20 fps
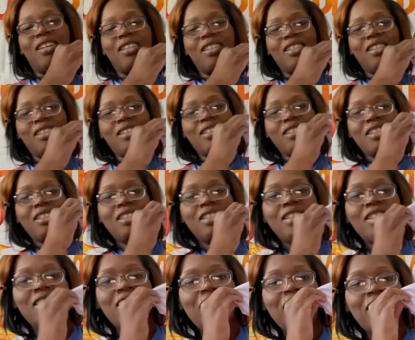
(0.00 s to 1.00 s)
This is the
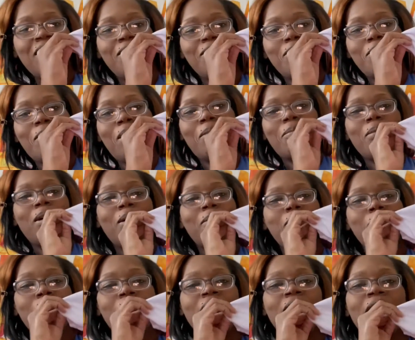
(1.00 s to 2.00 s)
next one my
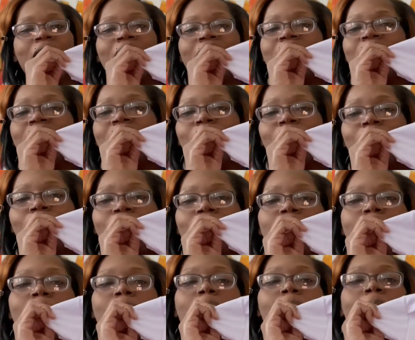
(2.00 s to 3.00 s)
mom I got this one for
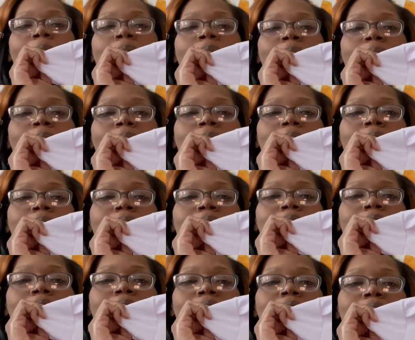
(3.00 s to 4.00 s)
my mom. I want that
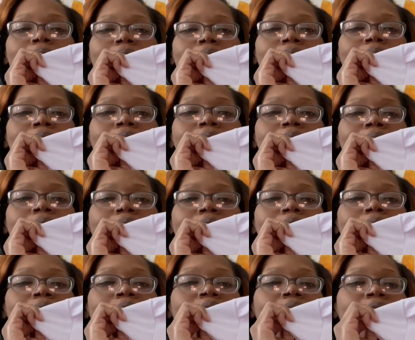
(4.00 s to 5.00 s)
one too.
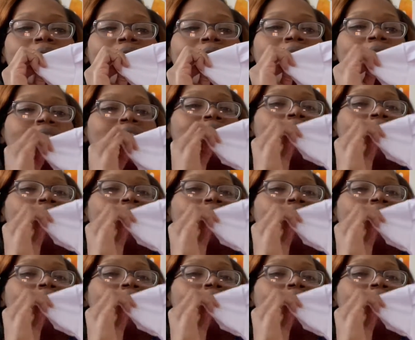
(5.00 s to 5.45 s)
But I want to say